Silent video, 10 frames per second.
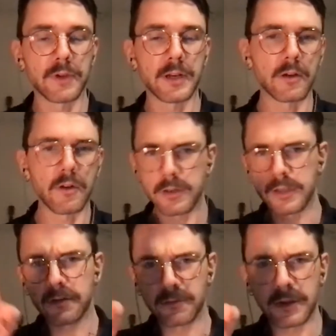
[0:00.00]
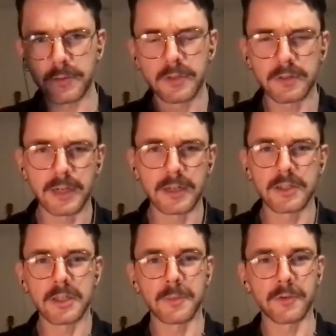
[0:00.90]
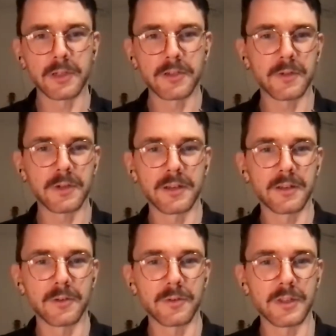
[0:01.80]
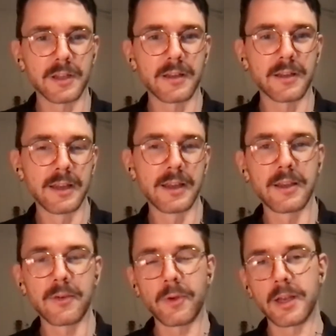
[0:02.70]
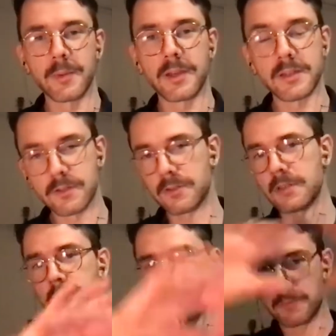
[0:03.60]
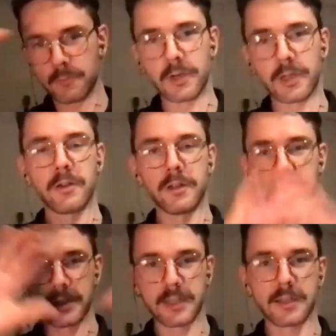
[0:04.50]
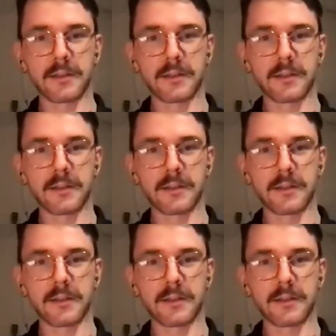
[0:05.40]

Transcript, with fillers: find like, oh, that was like a cheap green screen used there. Where animation is just more like holistic,